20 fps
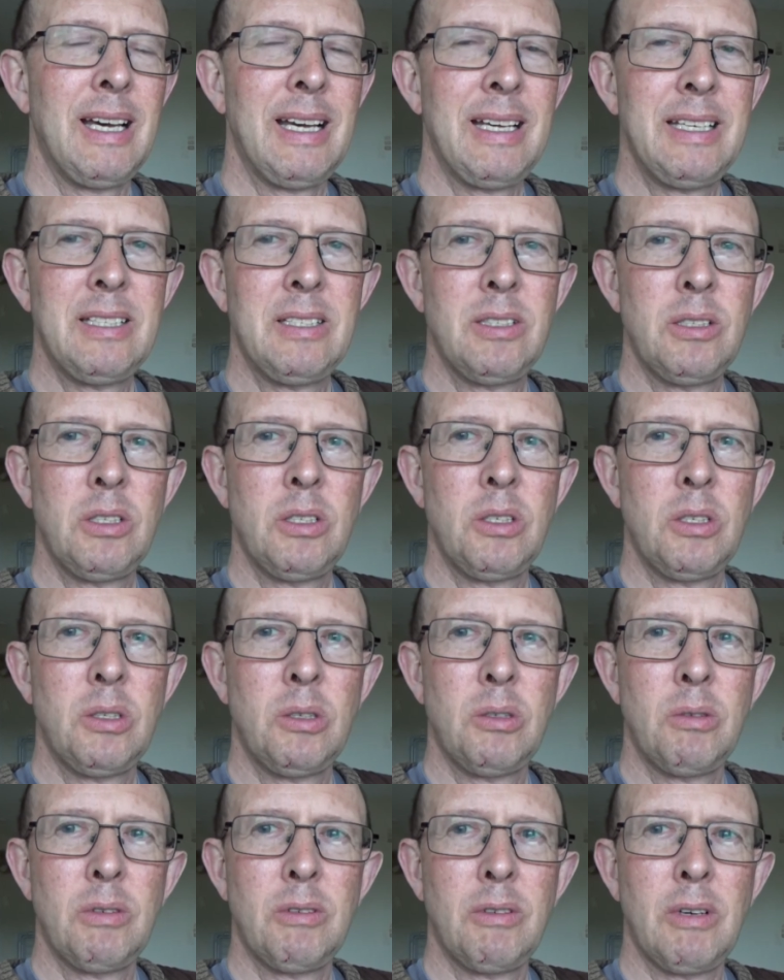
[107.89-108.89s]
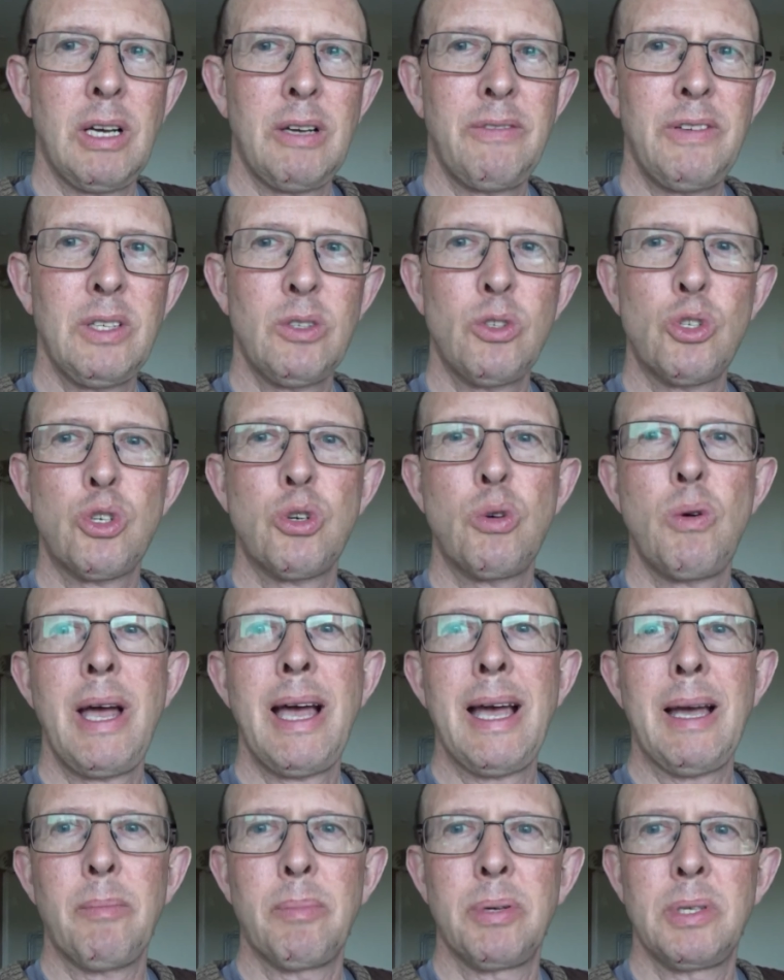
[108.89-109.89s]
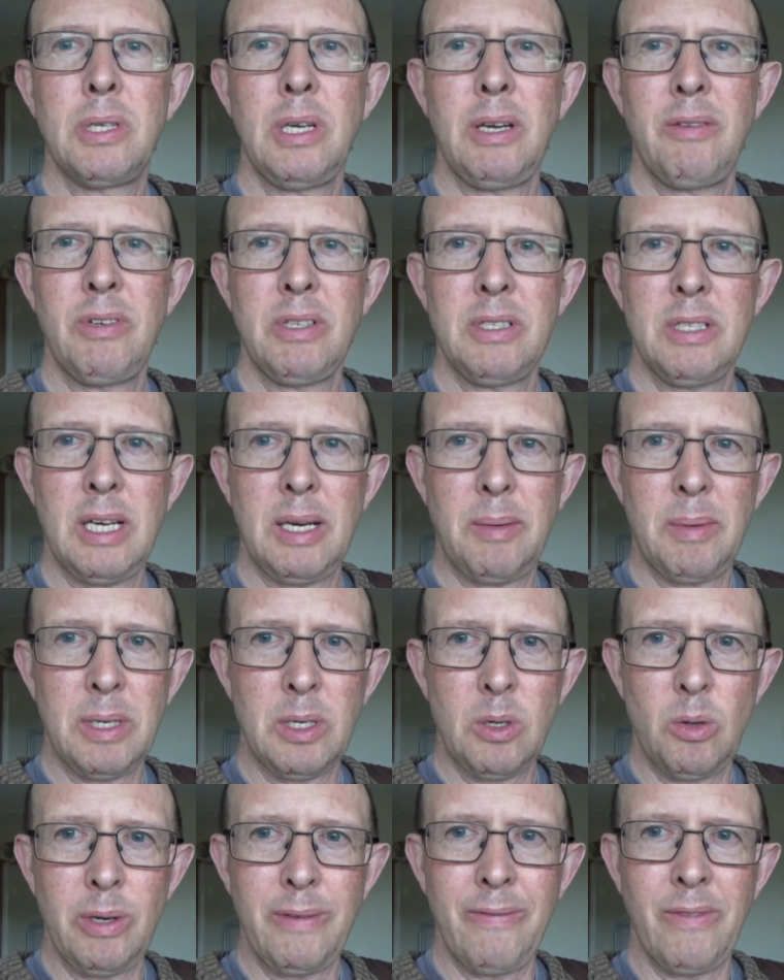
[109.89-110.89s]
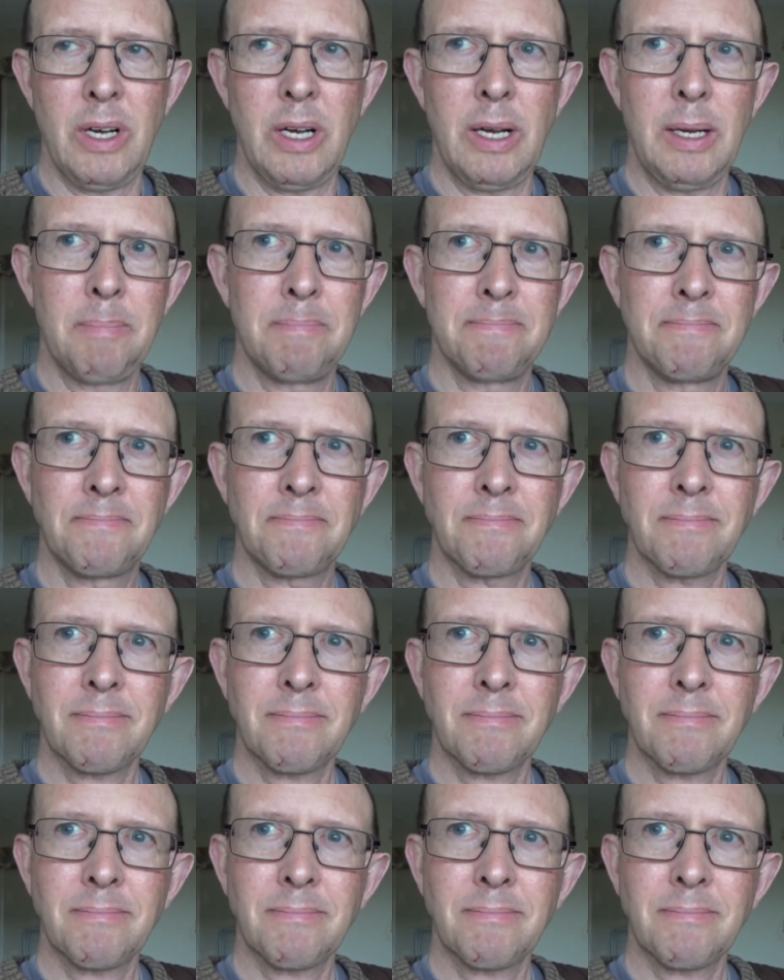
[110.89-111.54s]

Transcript: I don't know. I feel trapped every time I go in there.